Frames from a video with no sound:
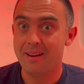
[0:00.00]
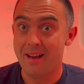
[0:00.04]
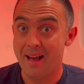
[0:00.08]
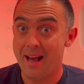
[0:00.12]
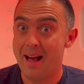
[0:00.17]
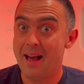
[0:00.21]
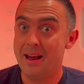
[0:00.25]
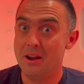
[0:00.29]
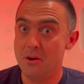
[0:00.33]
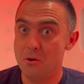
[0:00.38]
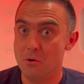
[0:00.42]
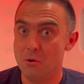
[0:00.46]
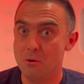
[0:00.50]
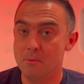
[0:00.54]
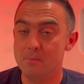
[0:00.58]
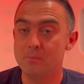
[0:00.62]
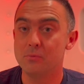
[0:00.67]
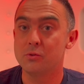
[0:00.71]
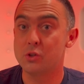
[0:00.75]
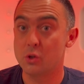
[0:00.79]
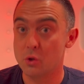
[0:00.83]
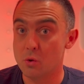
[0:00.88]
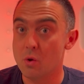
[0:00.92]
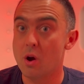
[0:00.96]
I know,
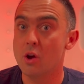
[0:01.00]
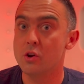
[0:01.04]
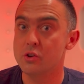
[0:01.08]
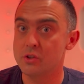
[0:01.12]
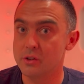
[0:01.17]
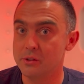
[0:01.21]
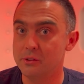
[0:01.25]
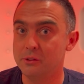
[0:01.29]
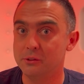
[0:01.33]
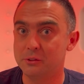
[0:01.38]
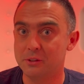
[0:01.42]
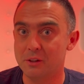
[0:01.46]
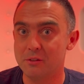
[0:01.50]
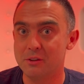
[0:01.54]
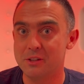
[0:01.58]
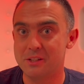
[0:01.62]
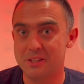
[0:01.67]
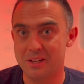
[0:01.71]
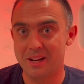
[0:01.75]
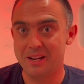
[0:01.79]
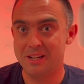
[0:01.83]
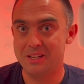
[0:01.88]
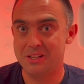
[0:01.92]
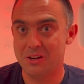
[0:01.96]

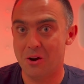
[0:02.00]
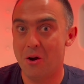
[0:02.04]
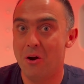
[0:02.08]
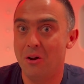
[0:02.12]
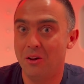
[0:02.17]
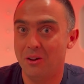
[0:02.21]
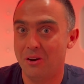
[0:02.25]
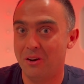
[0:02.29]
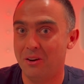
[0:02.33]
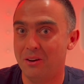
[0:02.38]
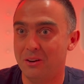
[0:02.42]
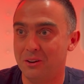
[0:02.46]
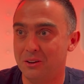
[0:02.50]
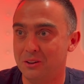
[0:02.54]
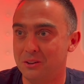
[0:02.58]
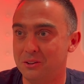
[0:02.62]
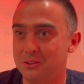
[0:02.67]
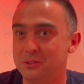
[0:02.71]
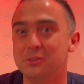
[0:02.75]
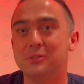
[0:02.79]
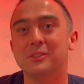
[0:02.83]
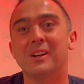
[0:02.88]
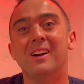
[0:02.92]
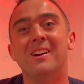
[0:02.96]
$279.
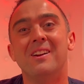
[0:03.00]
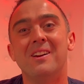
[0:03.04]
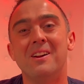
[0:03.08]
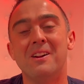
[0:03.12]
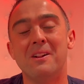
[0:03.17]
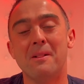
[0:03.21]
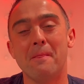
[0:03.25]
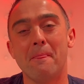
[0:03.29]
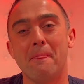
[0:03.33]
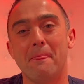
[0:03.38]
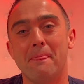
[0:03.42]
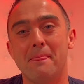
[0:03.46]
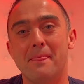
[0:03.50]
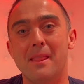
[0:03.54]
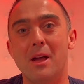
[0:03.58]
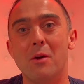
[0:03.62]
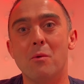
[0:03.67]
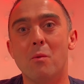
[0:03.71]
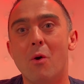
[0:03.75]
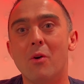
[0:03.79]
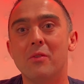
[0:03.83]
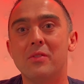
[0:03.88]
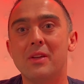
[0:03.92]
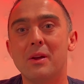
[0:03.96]
Now,
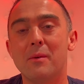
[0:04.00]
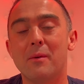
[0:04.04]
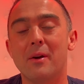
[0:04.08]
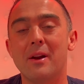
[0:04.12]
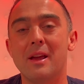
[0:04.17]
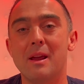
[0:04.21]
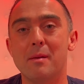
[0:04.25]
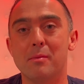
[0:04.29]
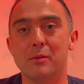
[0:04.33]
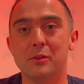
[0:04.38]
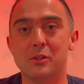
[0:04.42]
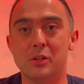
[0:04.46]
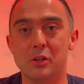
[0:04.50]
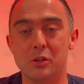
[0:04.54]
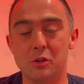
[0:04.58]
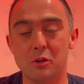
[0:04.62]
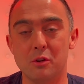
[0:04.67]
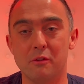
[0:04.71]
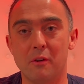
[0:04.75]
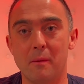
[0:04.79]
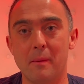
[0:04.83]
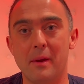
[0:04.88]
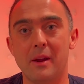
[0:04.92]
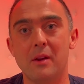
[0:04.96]
what they were able to do
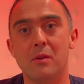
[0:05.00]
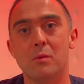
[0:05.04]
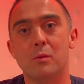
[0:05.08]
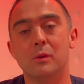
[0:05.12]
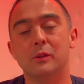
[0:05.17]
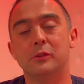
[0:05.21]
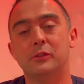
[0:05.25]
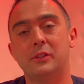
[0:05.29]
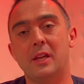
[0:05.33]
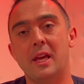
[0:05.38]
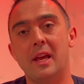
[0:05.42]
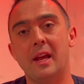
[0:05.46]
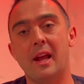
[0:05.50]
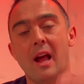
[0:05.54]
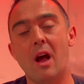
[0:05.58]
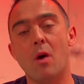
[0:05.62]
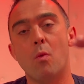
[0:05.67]
for me was take a